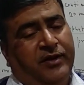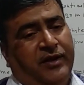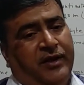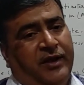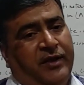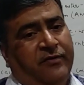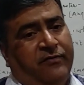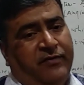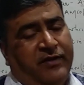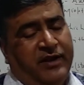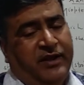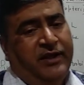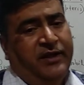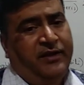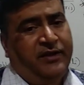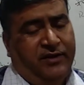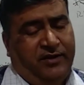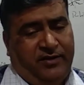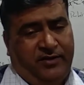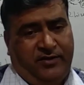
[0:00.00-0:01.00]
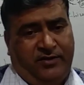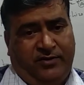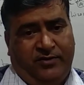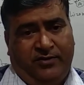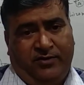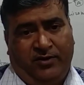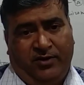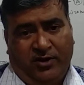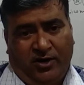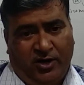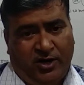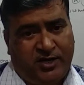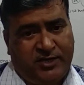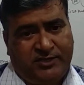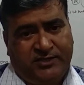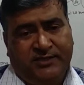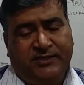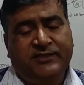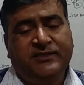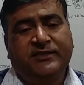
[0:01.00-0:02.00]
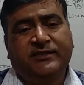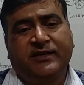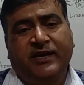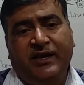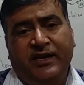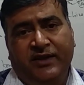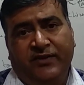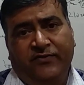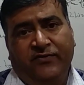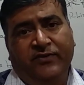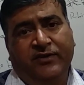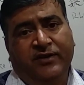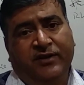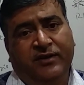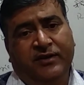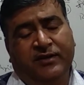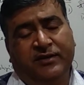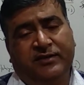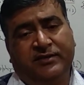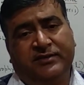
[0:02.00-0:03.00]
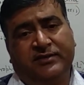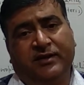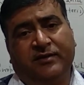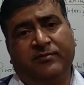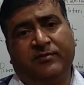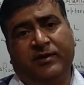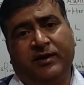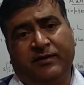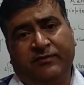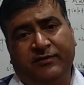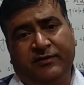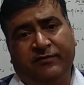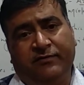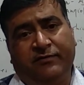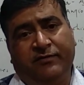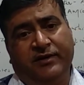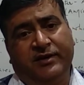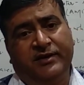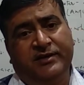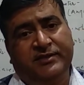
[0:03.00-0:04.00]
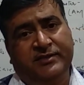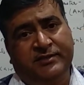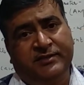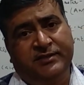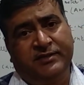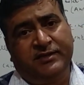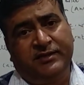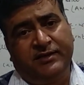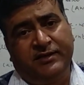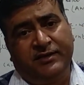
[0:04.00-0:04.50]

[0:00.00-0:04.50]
very large in size. Some of the ferns